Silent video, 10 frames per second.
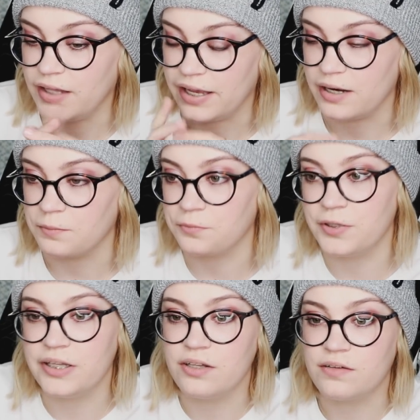And I'm
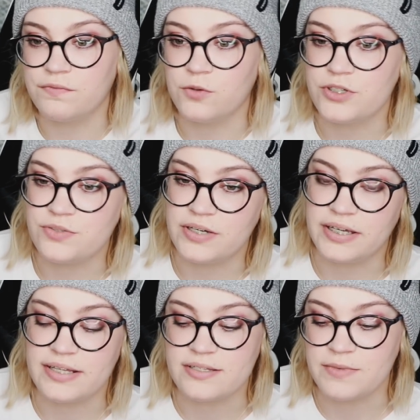really looking forward to it and
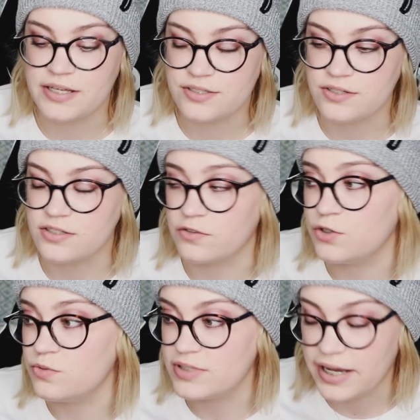getting some answers on
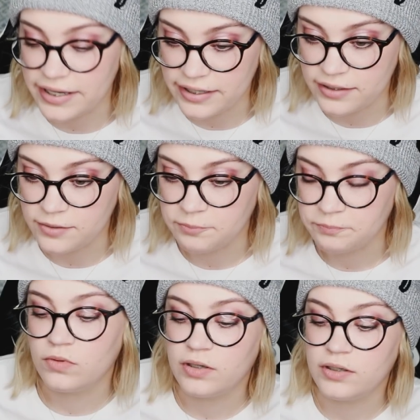who died.
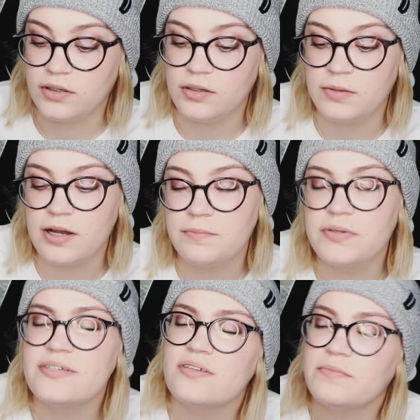Oh my god,
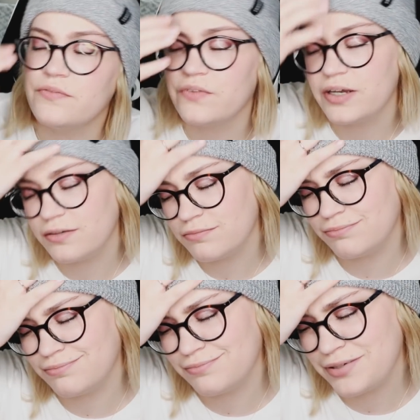please don't be Frank.
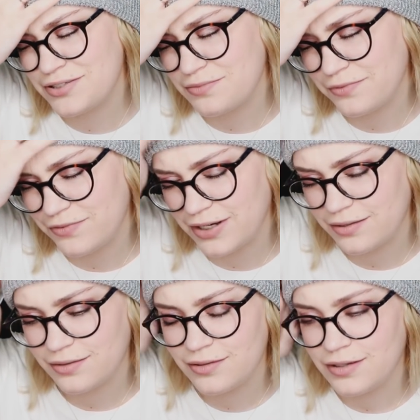Please don't be Frank.
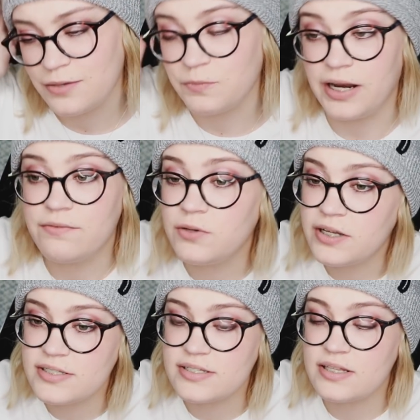But everyone
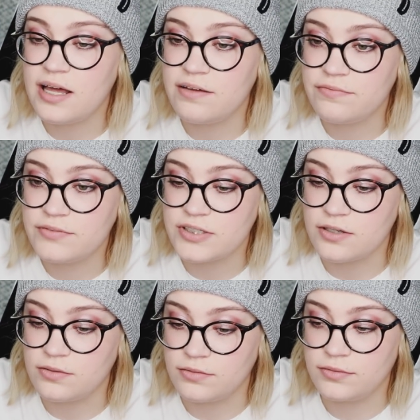else is alive,
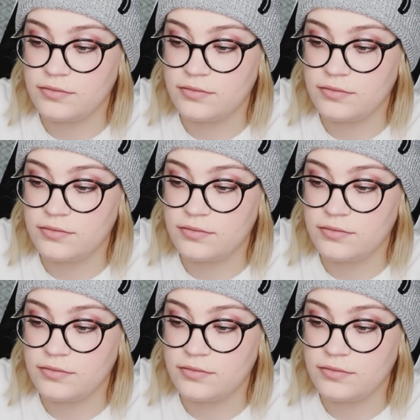so